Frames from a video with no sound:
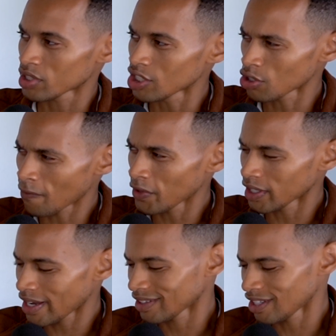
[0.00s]
since you're
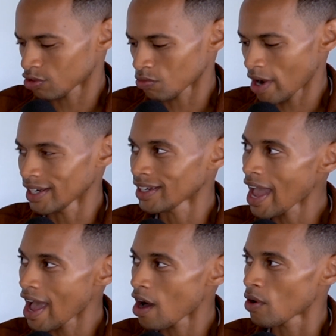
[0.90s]
feeling like this right
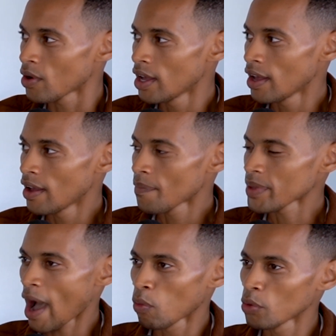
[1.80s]
now,
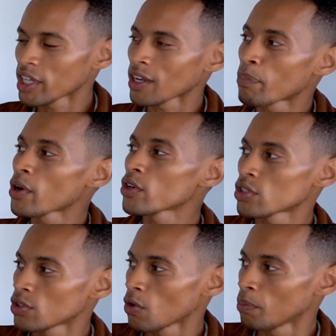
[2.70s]
I won't take it
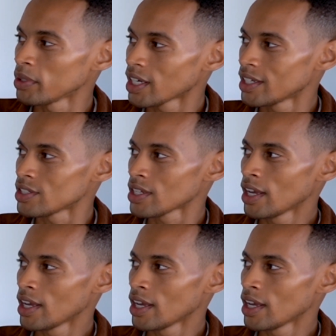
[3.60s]
personal, because